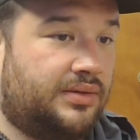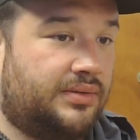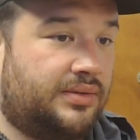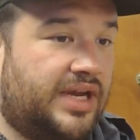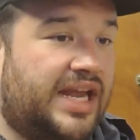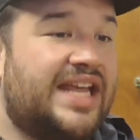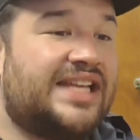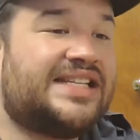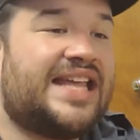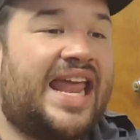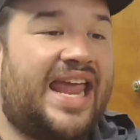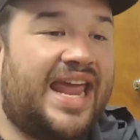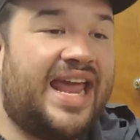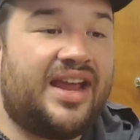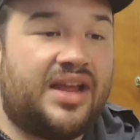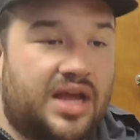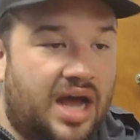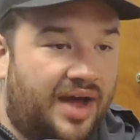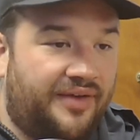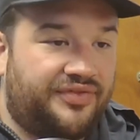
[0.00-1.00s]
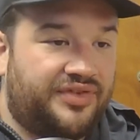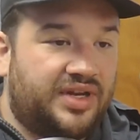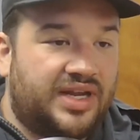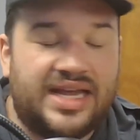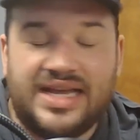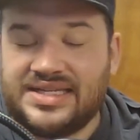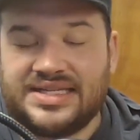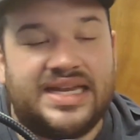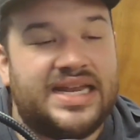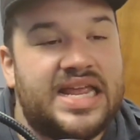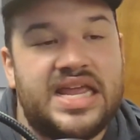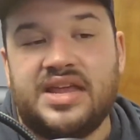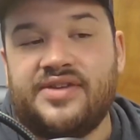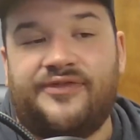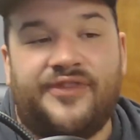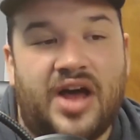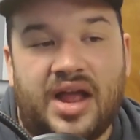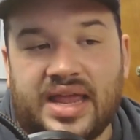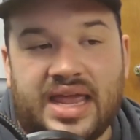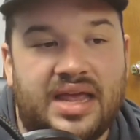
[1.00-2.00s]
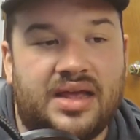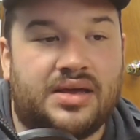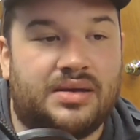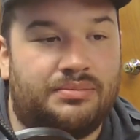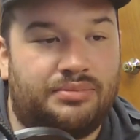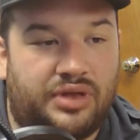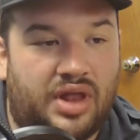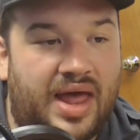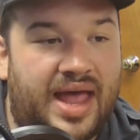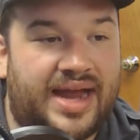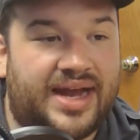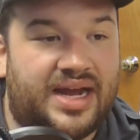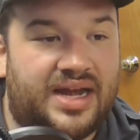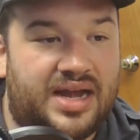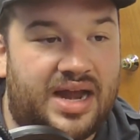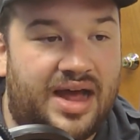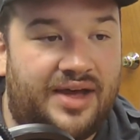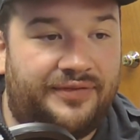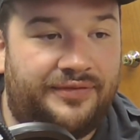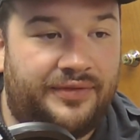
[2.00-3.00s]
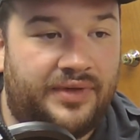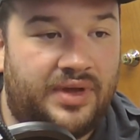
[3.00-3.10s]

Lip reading: He's handcuffed. Isn't he fucking complying enough?